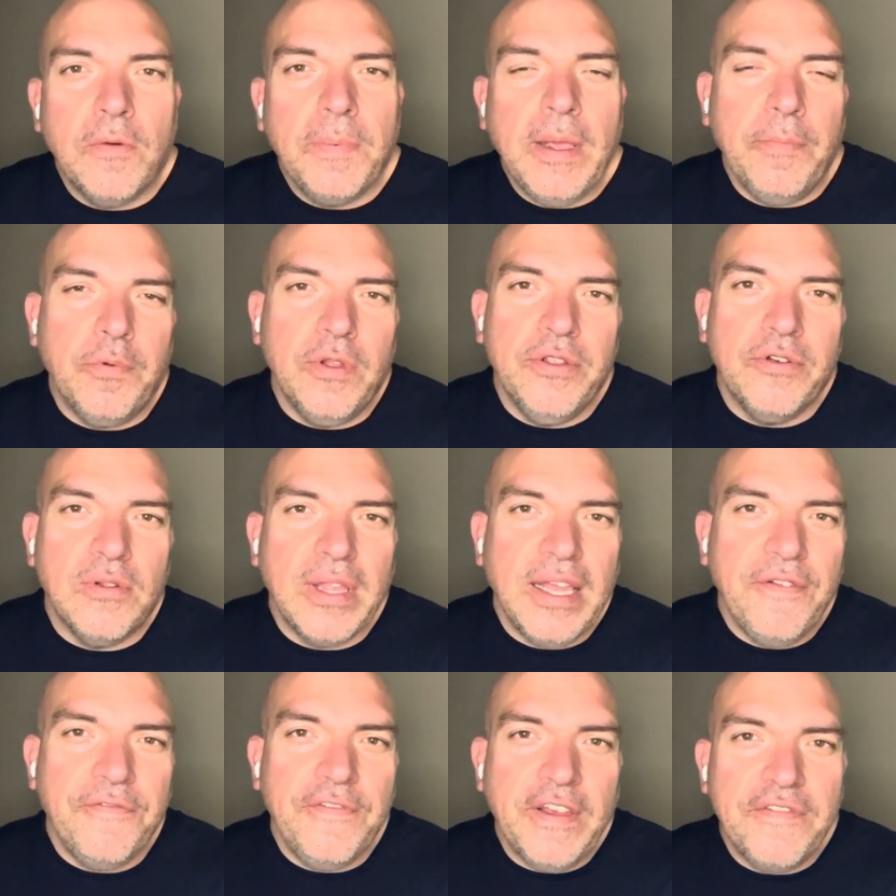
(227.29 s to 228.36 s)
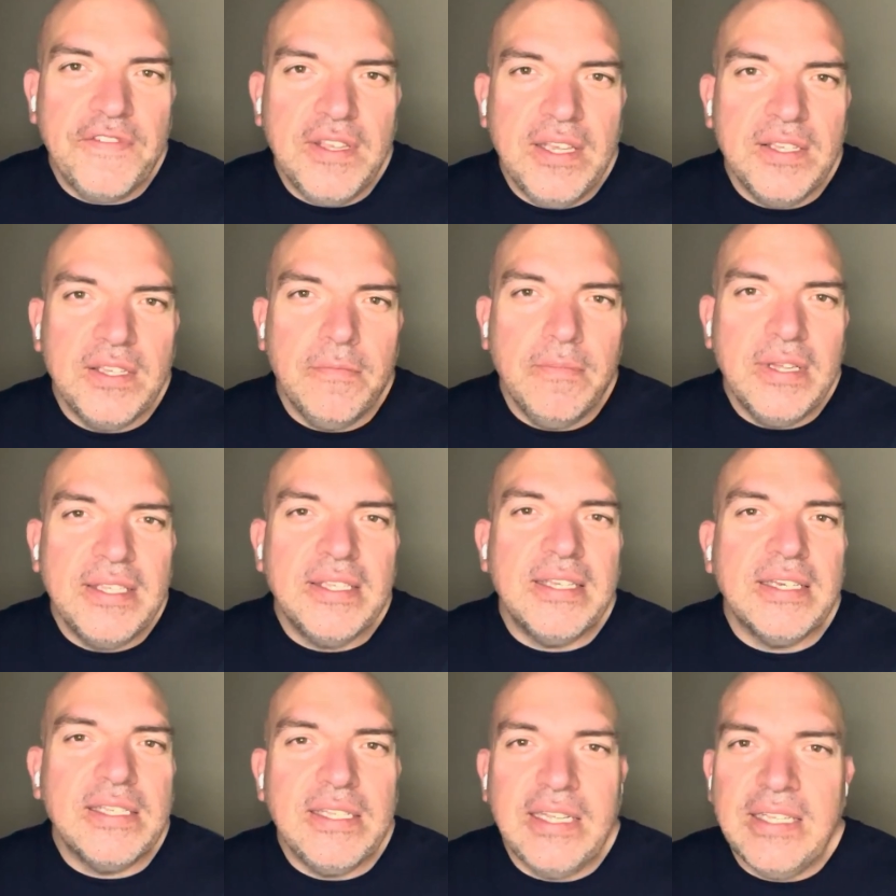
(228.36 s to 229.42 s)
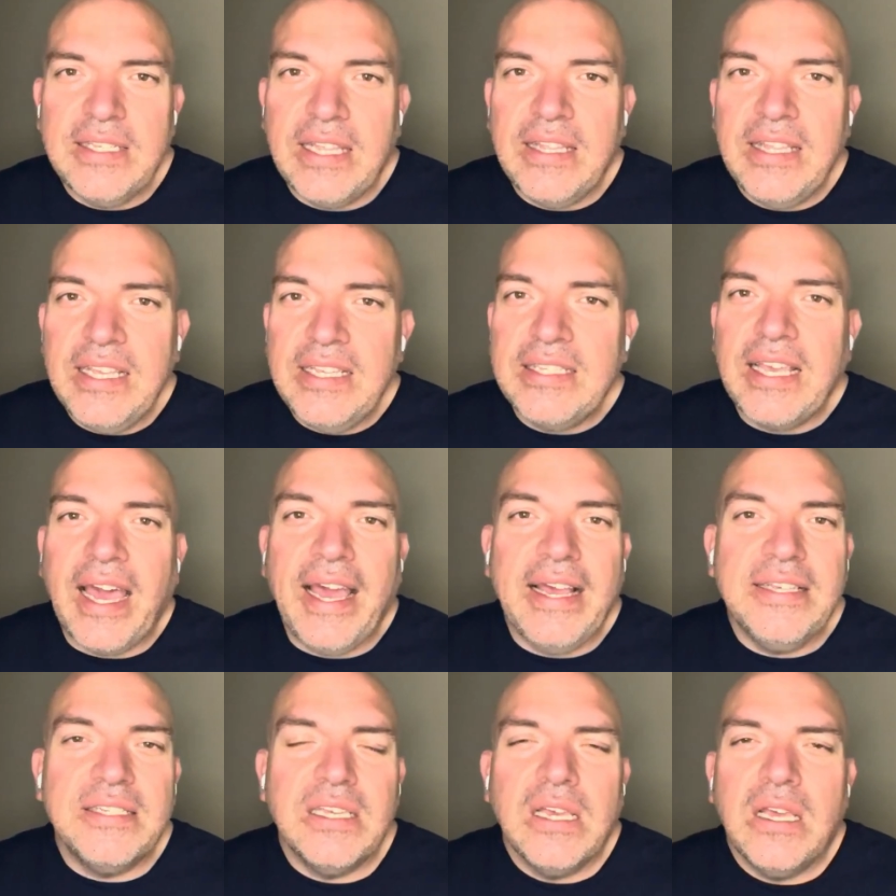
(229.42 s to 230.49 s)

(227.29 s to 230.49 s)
people in their late 50s and mid-60s. And these guys